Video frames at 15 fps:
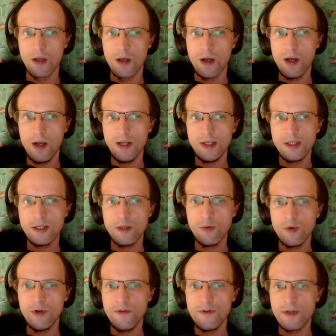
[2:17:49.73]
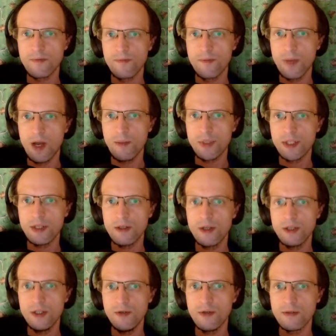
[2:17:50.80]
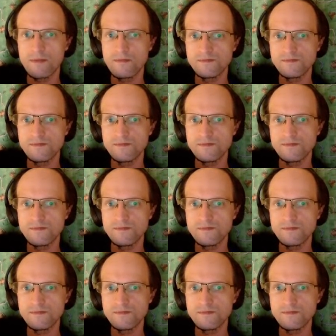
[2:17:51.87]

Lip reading: It's still worth it. I'm still gonna do it.